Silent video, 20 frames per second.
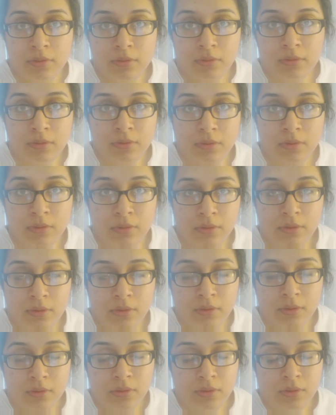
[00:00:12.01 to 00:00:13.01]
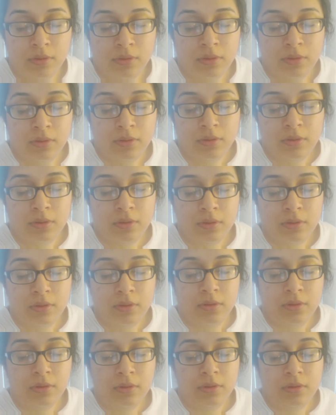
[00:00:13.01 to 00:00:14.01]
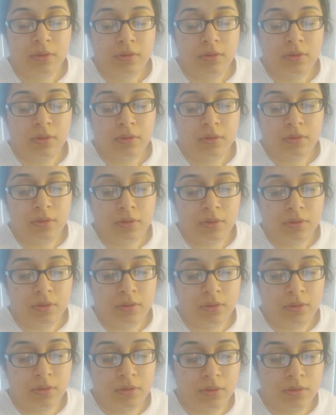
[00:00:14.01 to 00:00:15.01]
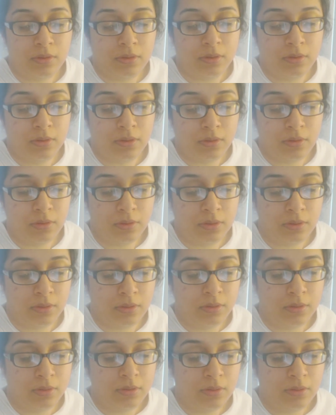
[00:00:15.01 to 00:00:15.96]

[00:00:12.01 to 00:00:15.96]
Nothing is said.